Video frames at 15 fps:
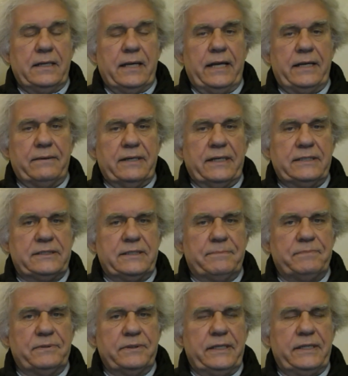anyways, the
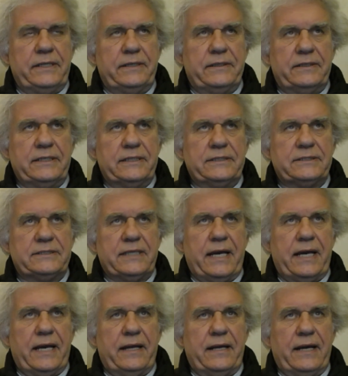point here is
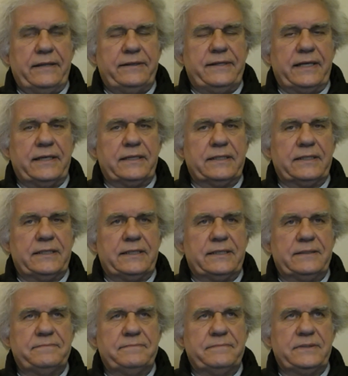that I think
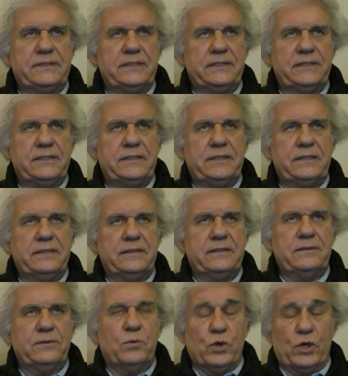uh, the
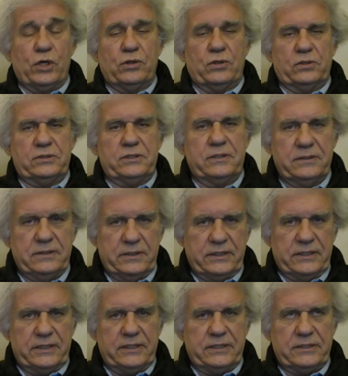world
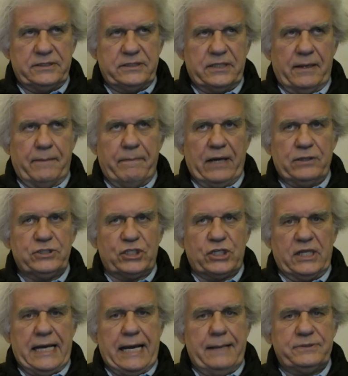is about to
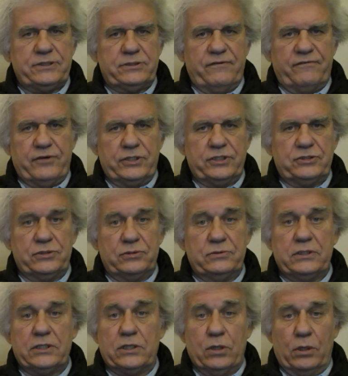collapse very
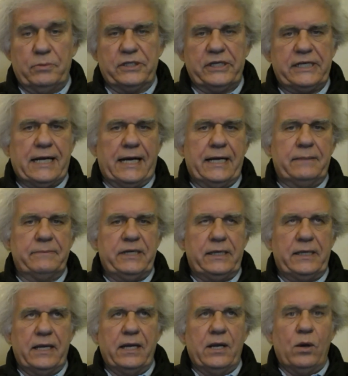soon, the global economy.